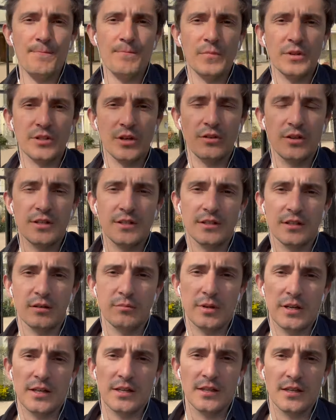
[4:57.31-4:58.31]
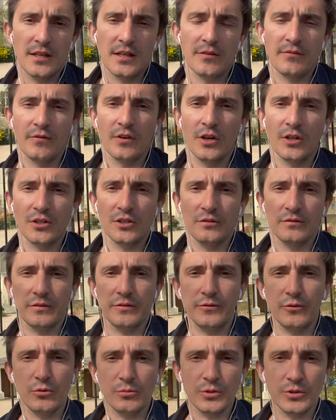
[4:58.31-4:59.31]
So this is going to be the conversion of a
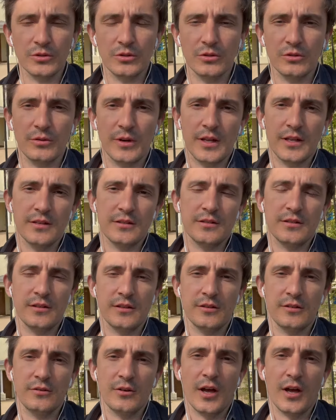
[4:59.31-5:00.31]
former school into